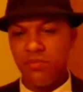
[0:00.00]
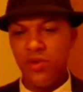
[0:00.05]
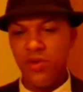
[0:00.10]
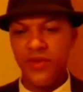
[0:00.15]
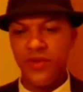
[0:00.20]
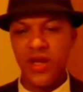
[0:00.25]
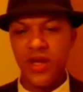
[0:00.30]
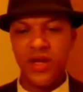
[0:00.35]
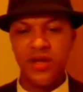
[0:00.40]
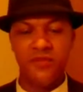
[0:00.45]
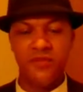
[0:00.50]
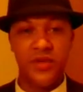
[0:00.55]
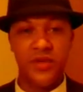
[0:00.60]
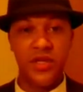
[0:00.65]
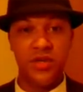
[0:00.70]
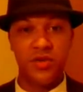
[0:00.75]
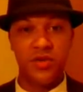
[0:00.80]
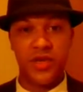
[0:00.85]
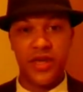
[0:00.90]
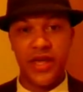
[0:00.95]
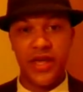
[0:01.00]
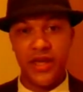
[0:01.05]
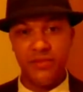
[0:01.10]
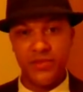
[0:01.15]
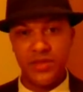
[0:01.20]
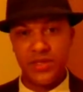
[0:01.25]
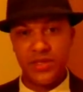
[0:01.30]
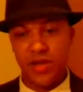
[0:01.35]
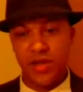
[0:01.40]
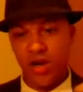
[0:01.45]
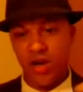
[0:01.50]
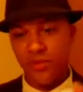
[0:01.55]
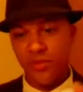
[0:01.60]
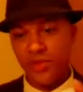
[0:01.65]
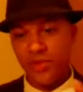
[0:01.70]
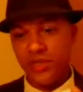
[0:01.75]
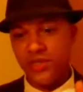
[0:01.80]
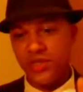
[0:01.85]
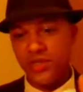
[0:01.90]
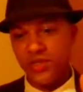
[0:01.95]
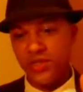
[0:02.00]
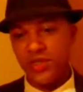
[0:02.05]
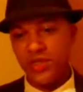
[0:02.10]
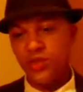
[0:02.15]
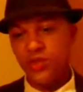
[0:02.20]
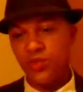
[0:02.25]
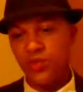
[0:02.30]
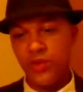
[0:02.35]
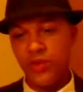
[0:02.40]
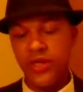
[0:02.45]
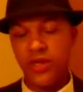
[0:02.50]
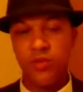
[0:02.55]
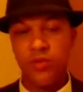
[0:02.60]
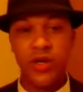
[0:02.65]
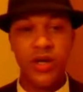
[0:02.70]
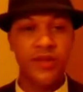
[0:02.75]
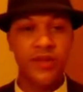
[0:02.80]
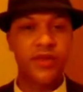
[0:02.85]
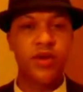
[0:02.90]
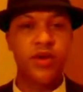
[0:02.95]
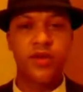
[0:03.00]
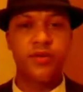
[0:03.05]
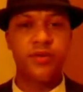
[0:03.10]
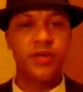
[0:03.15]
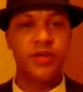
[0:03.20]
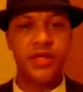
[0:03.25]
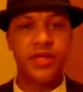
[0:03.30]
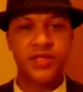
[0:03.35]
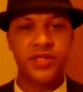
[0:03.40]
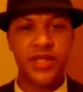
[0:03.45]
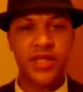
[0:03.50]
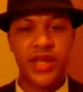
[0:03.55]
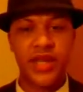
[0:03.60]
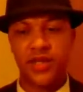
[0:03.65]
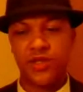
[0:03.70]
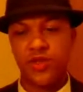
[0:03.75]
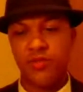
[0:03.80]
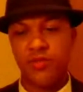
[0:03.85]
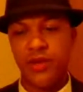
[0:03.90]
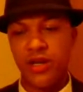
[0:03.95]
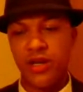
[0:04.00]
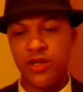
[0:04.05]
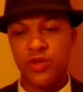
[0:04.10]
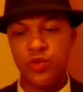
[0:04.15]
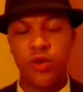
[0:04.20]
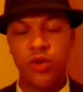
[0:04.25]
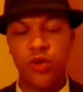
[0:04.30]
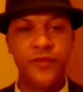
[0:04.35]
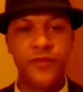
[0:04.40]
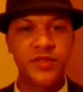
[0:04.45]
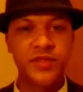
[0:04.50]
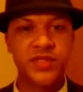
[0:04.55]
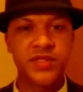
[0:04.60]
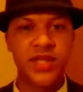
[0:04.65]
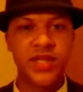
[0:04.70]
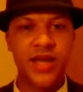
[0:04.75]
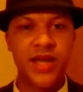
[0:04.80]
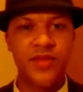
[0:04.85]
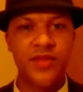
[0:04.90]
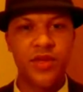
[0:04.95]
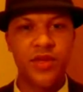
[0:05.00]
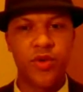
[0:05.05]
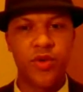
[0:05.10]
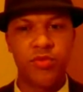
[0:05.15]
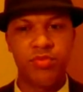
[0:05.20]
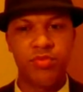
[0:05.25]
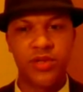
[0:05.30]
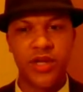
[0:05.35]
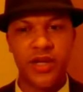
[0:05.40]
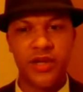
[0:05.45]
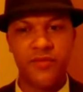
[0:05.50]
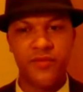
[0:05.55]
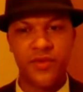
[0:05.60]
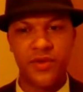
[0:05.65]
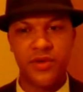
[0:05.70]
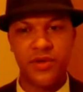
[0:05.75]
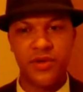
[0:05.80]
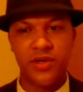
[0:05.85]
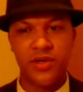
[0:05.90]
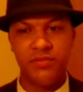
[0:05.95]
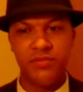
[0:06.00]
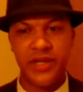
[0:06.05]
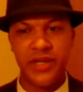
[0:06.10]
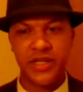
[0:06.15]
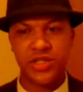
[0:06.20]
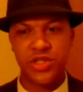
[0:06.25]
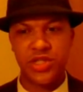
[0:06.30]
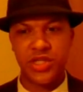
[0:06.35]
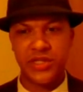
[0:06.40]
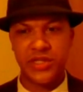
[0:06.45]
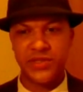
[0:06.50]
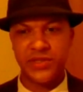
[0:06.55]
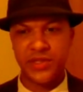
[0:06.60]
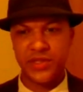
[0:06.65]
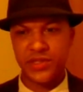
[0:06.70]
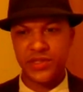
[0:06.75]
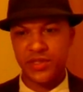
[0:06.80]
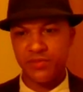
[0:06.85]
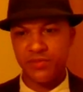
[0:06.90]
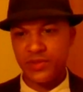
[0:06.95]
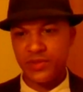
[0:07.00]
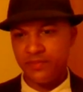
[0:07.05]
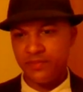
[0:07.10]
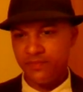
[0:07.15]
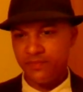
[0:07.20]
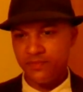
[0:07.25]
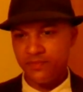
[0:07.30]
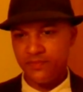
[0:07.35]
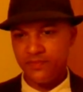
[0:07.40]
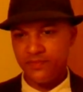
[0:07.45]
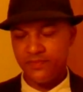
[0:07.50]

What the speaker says: Moving on to video games, our releases this week, well, the only release that actually matters, Wolfenstein: The Old Blood for next-gen systems.